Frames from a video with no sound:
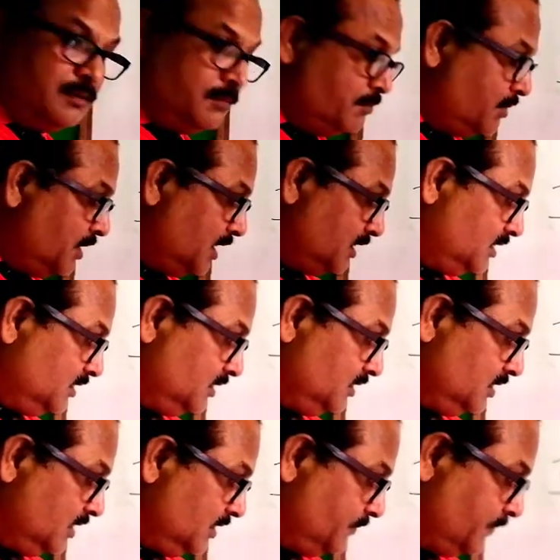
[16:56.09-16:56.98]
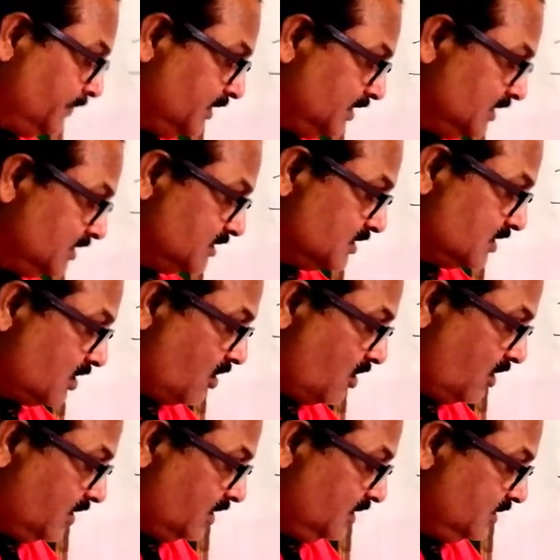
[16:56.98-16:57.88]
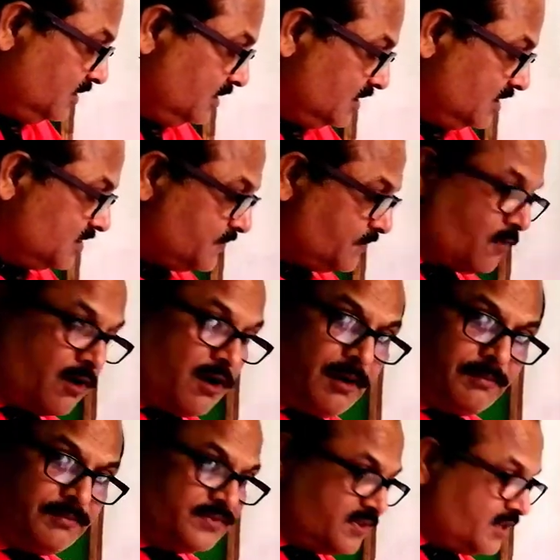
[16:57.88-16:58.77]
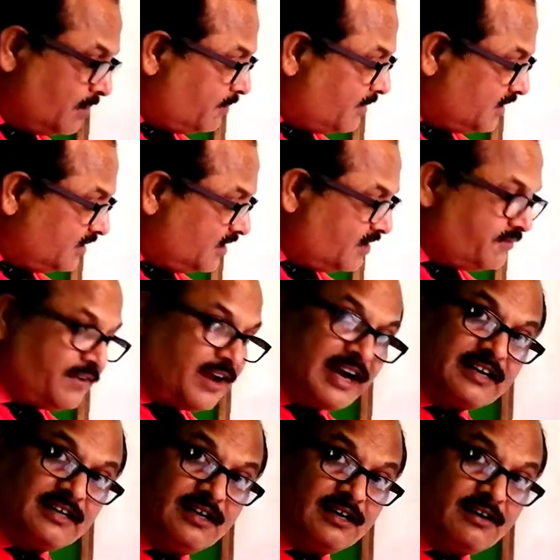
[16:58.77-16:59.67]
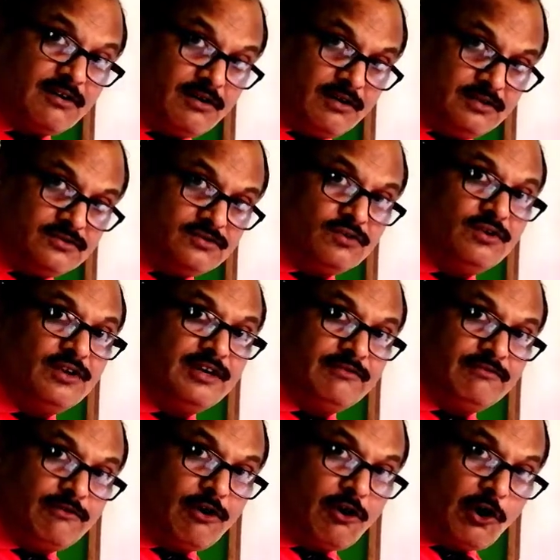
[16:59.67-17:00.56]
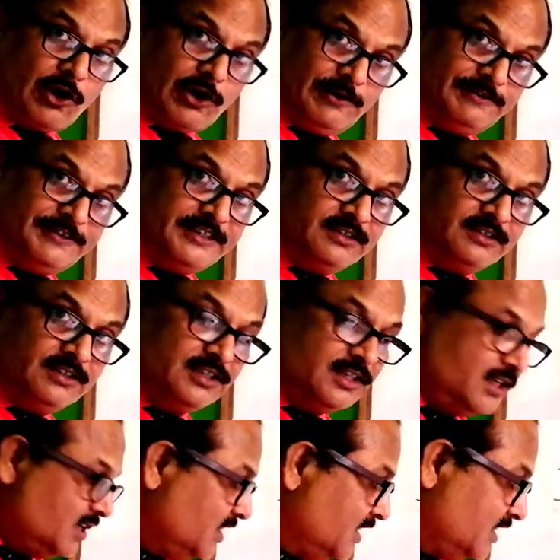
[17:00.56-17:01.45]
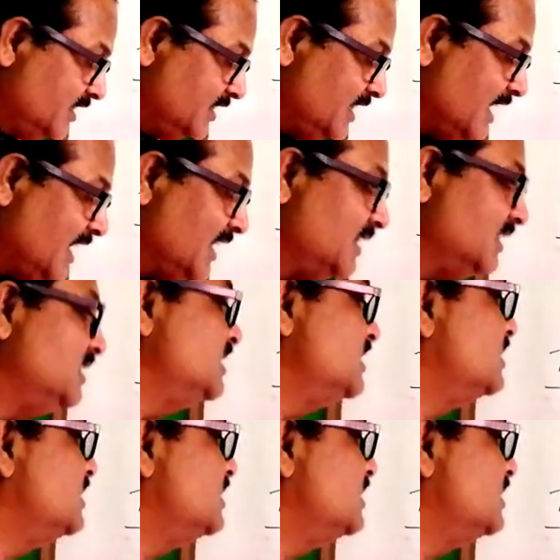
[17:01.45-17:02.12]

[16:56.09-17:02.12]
But if it is not in this form, some other factor also involved, then